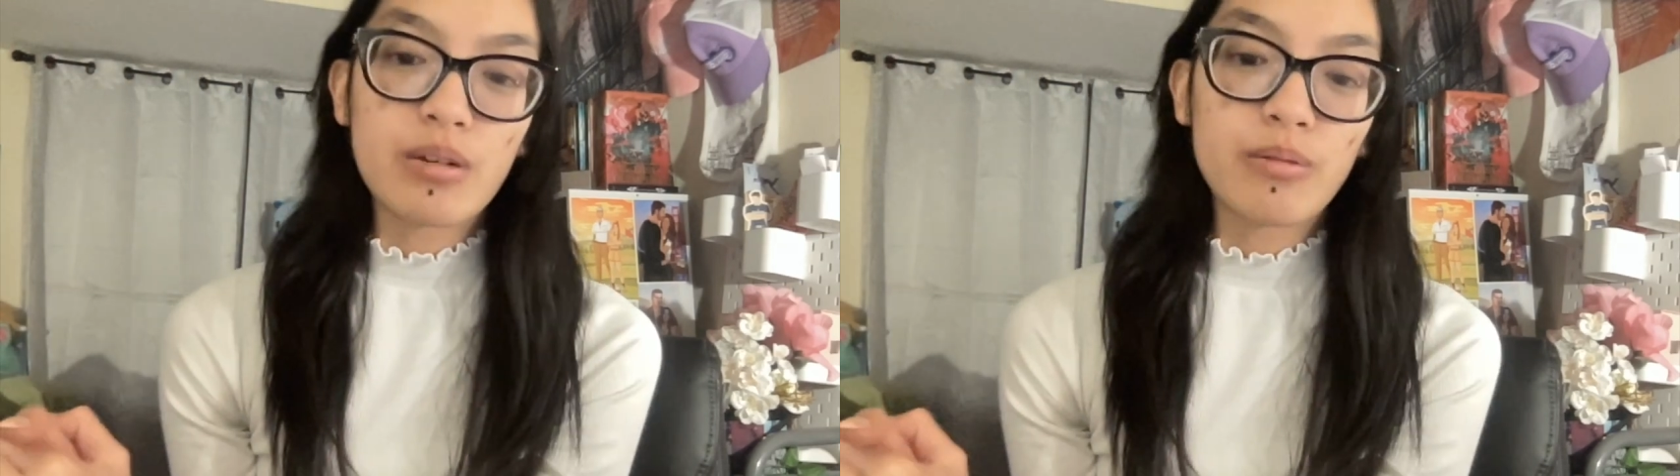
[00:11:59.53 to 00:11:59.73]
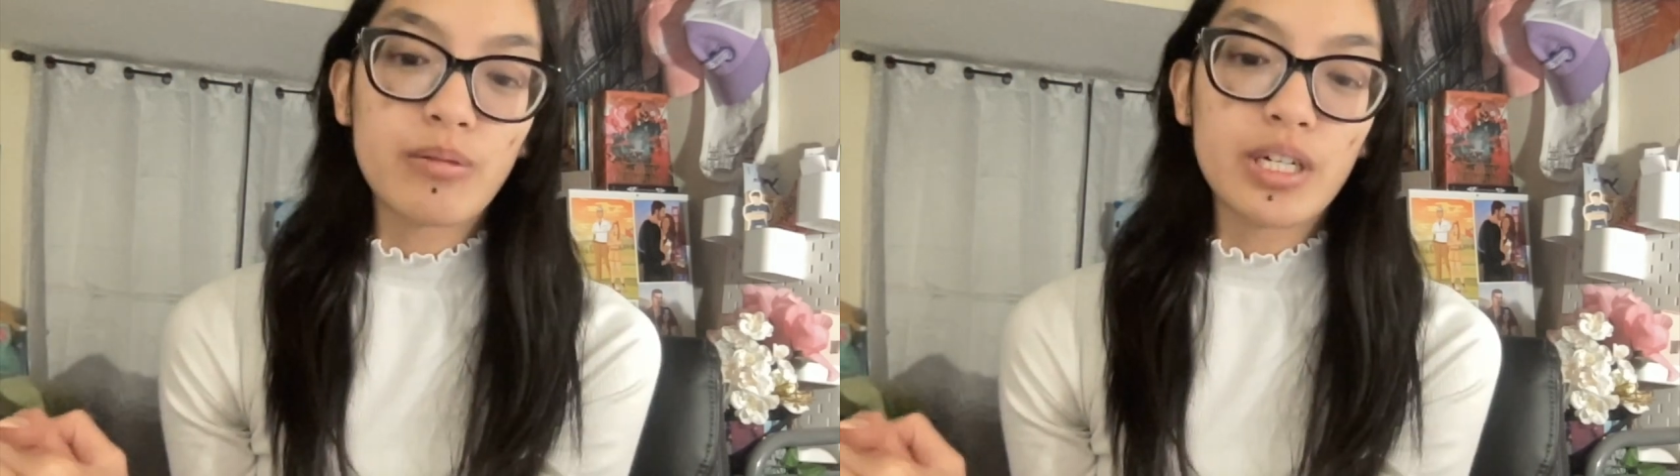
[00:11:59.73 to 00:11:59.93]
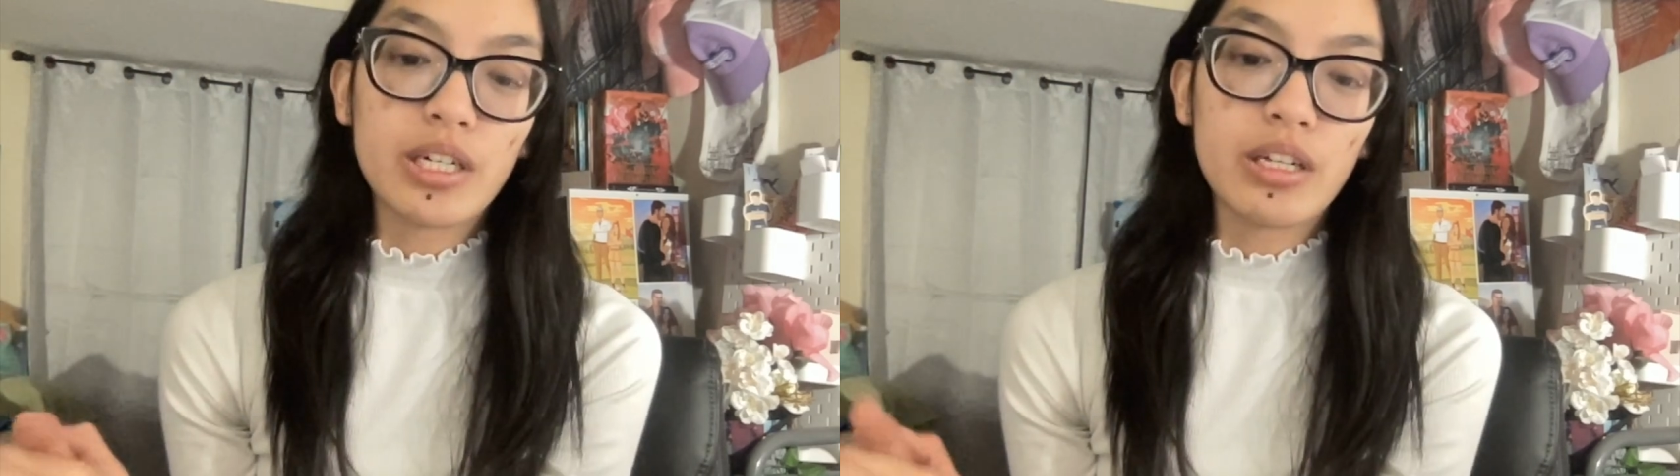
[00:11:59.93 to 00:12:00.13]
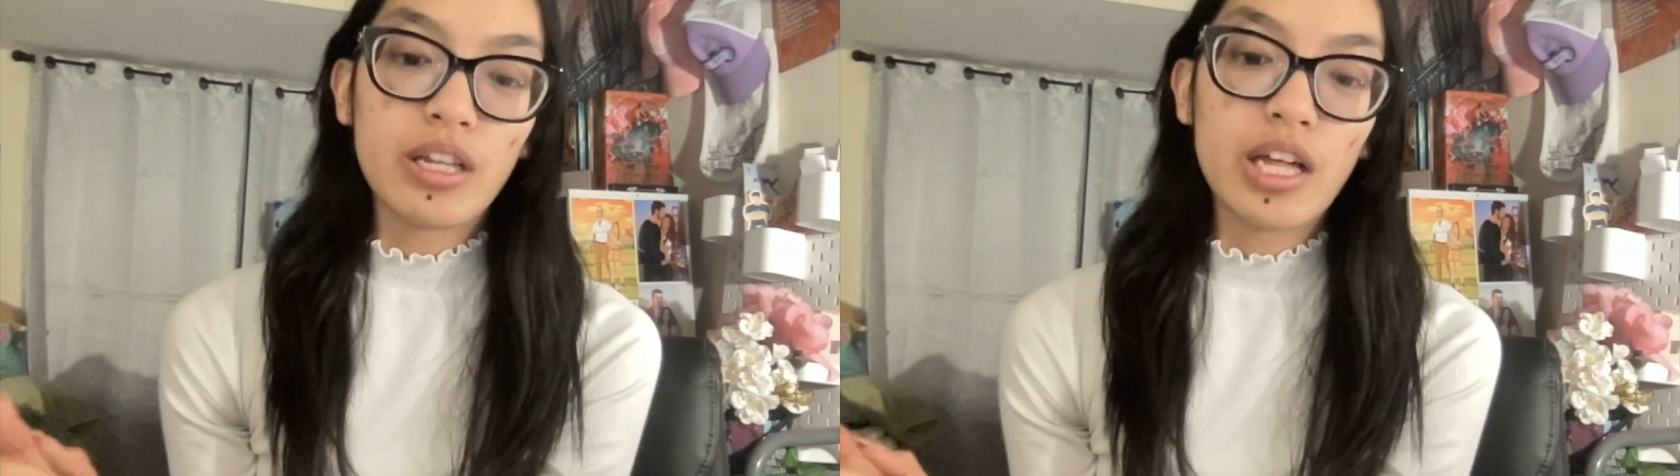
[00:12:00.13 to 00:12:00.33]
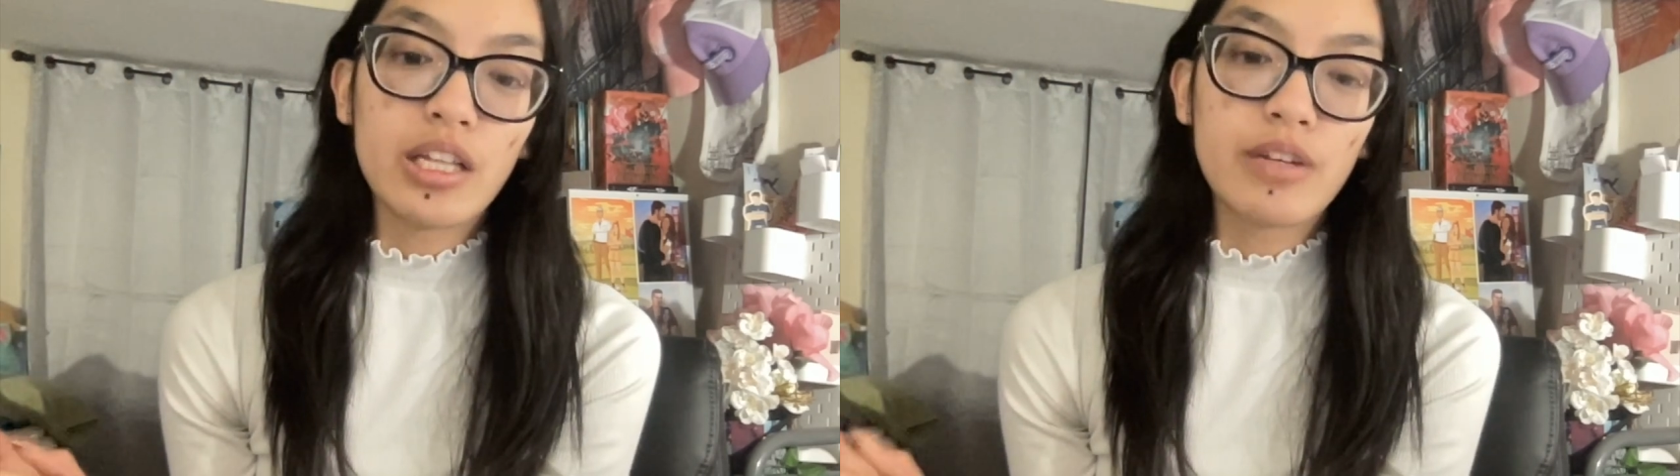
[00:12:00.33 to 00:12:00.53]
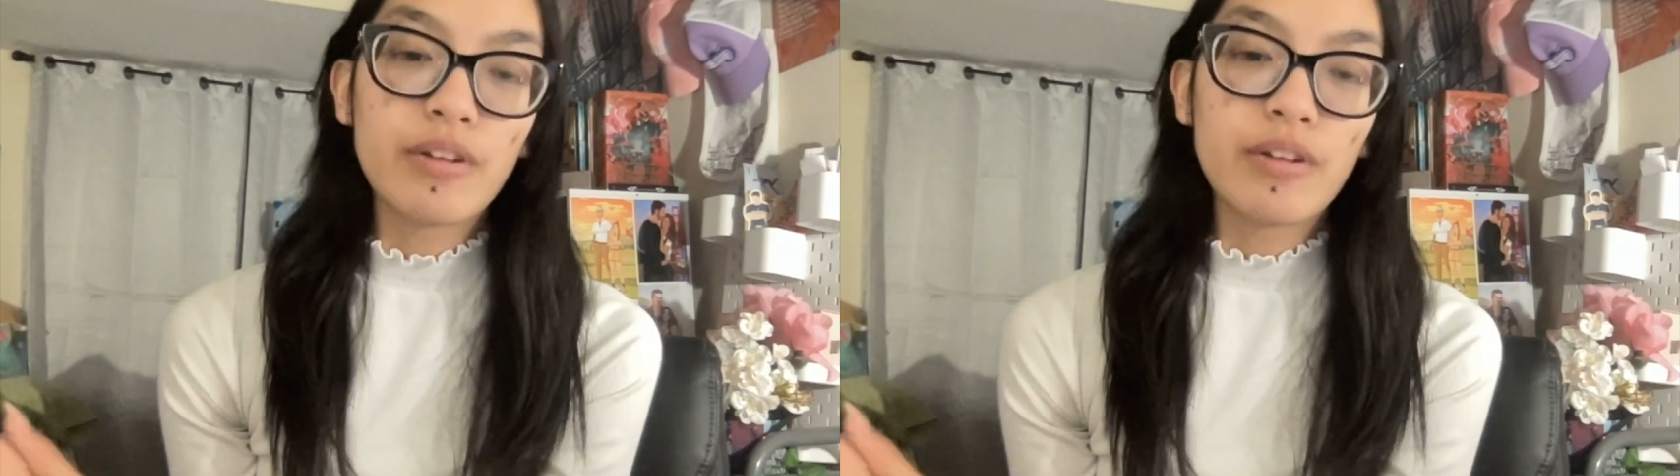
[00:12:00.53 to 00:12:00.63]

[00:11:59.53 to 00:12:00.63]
will leave